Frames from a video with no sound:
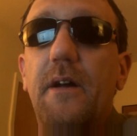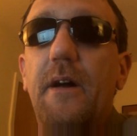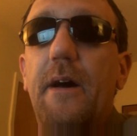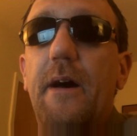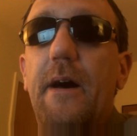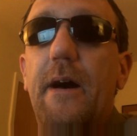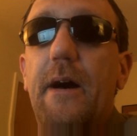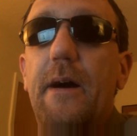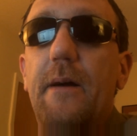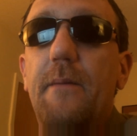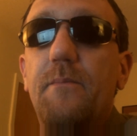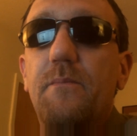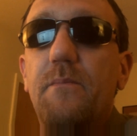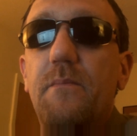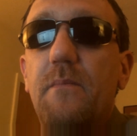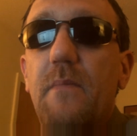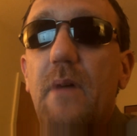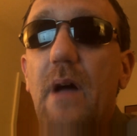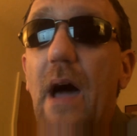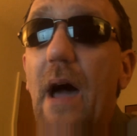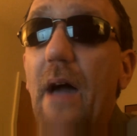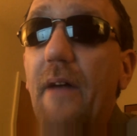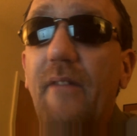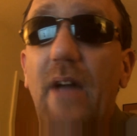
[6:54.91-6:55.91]

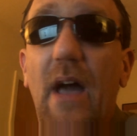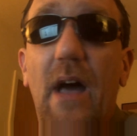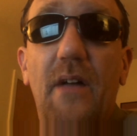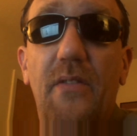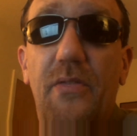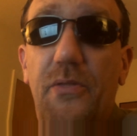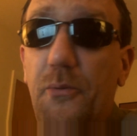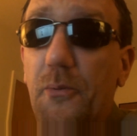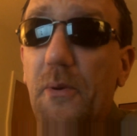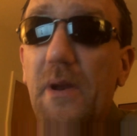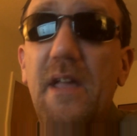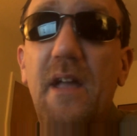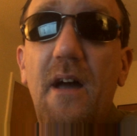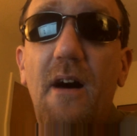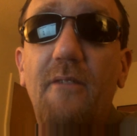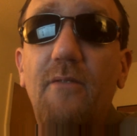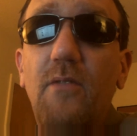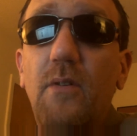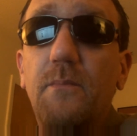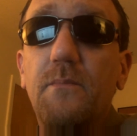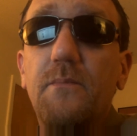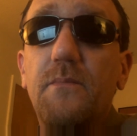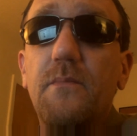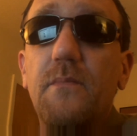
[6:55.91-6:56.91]
I've got 3 of
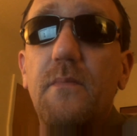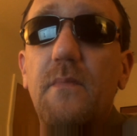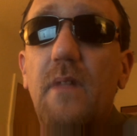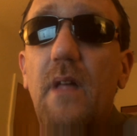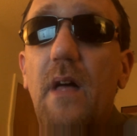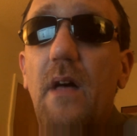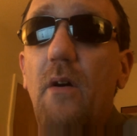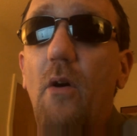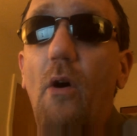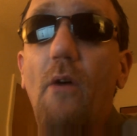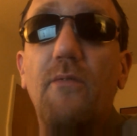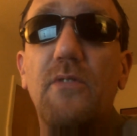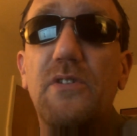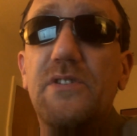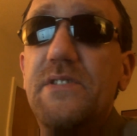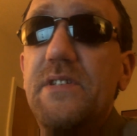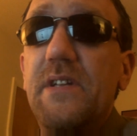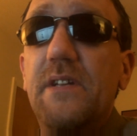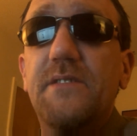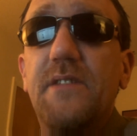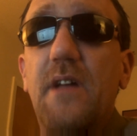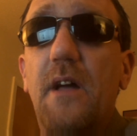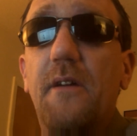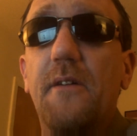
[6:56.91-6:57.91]
them. Over
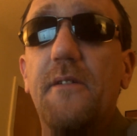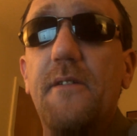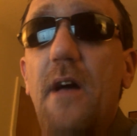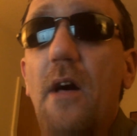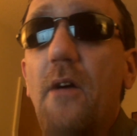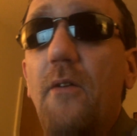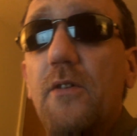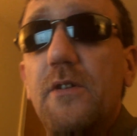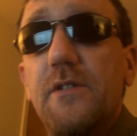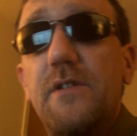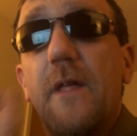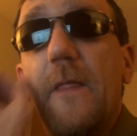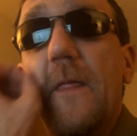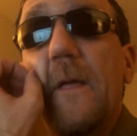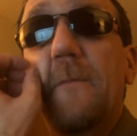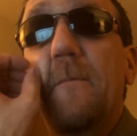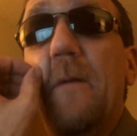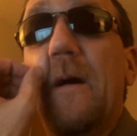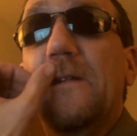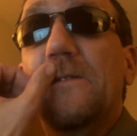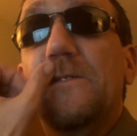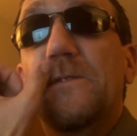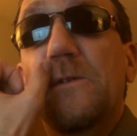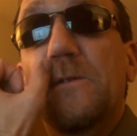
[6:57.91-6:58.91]
$600, I think
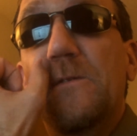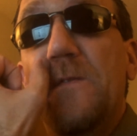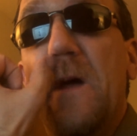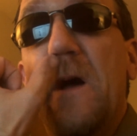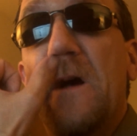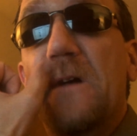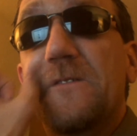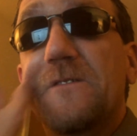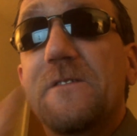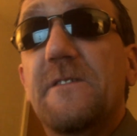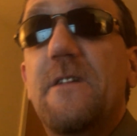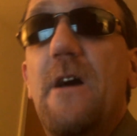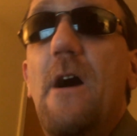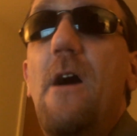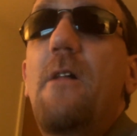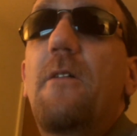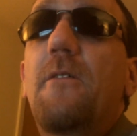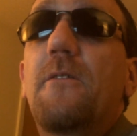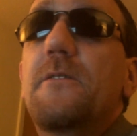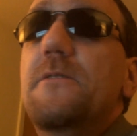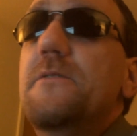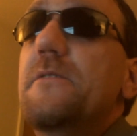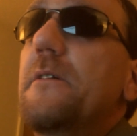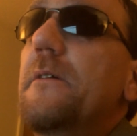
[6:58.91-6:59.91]
about
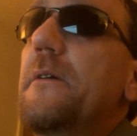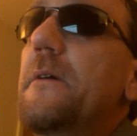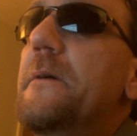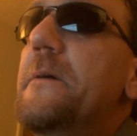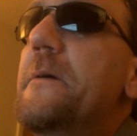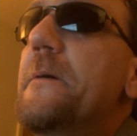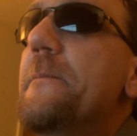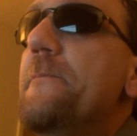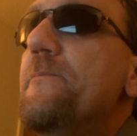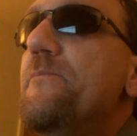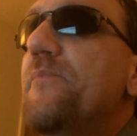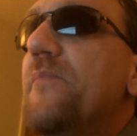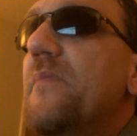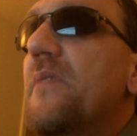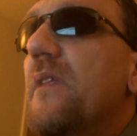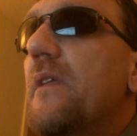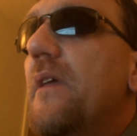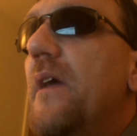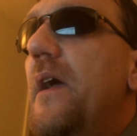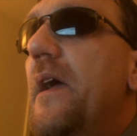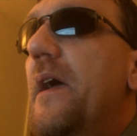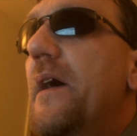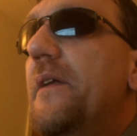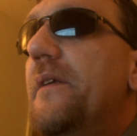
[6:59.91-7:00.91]
$2,000,
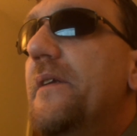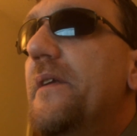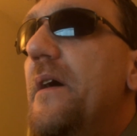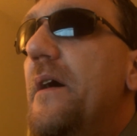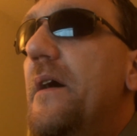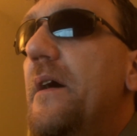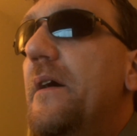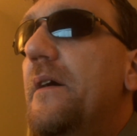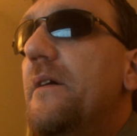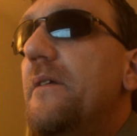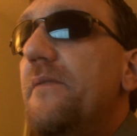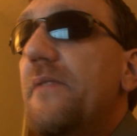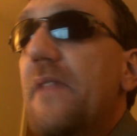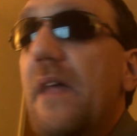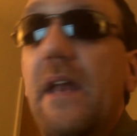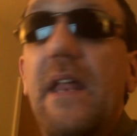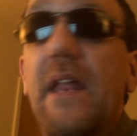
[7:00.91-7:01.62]
and then